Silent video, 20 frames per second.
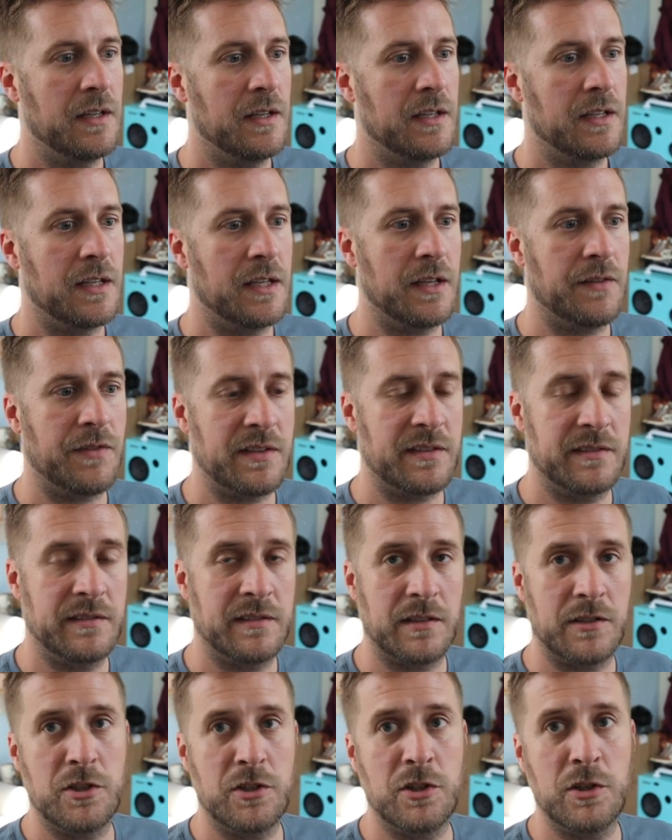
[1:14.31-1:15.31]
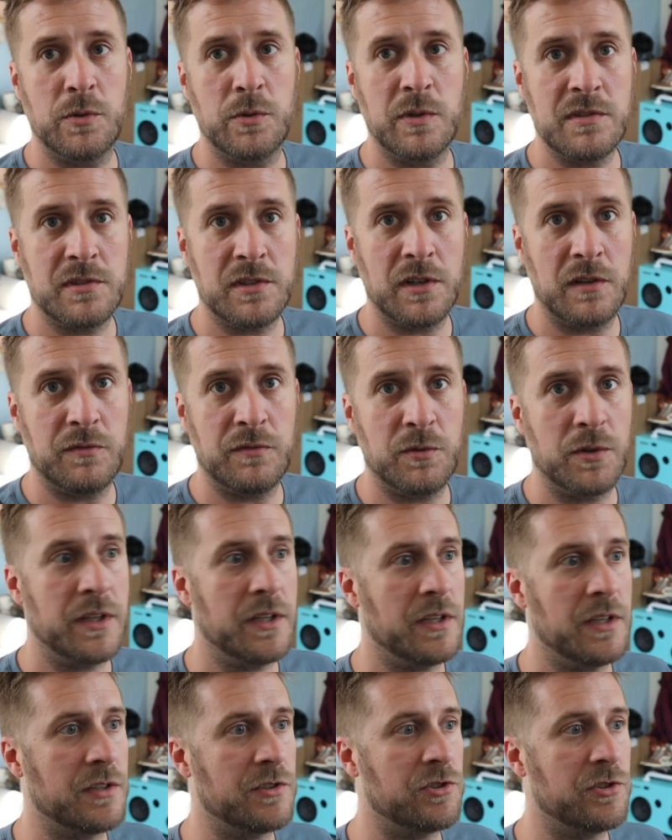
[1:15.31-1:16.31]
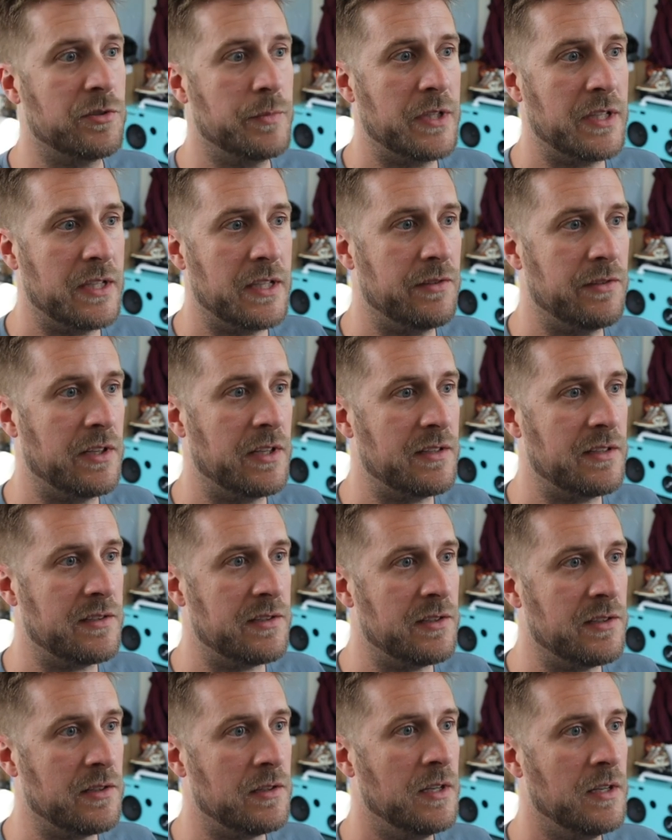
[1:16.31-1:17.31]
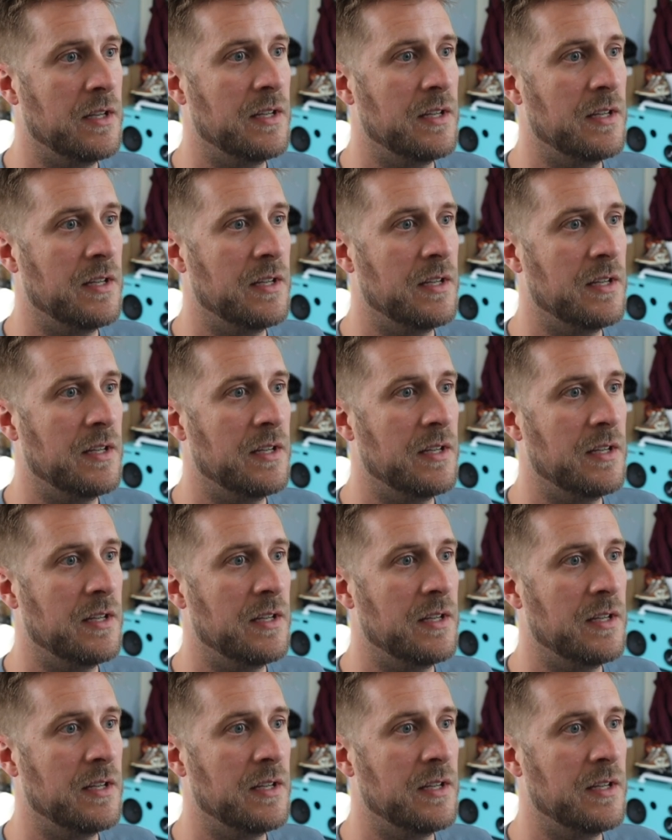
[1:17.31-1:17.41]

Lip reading: If this is a new install for you, it should be even easier.